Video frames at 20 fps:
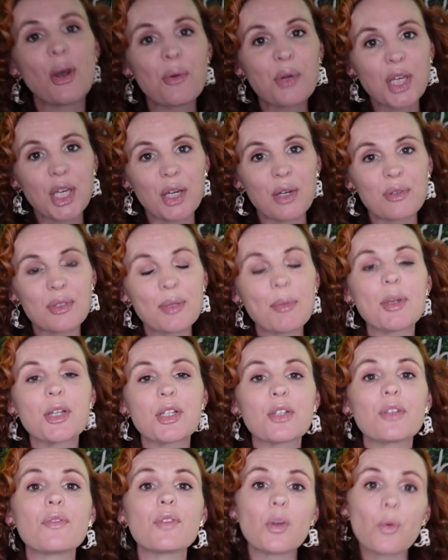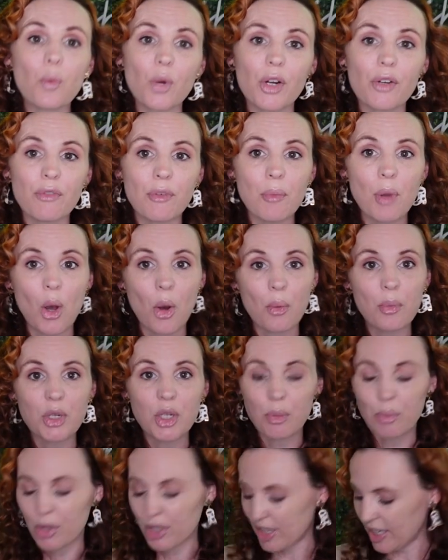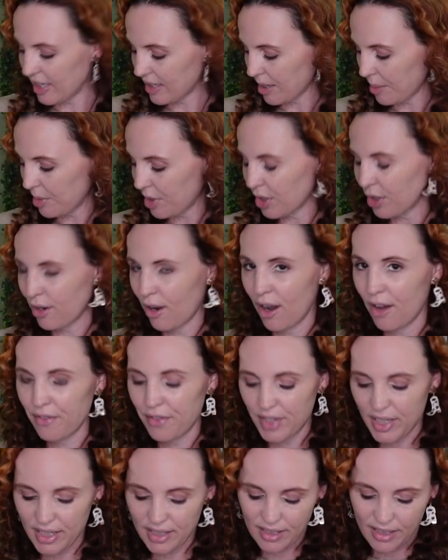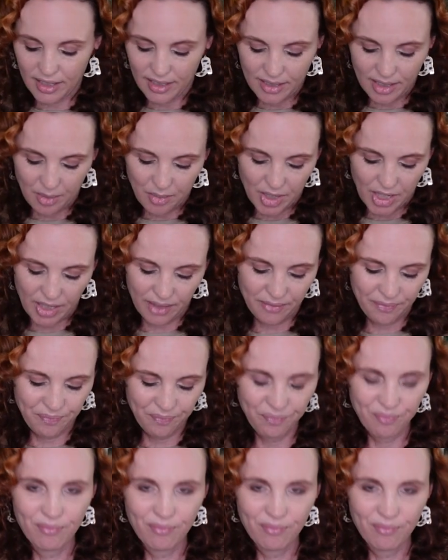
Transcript: so cute, especially if you work from home and you put these up in your office? Because, I mean,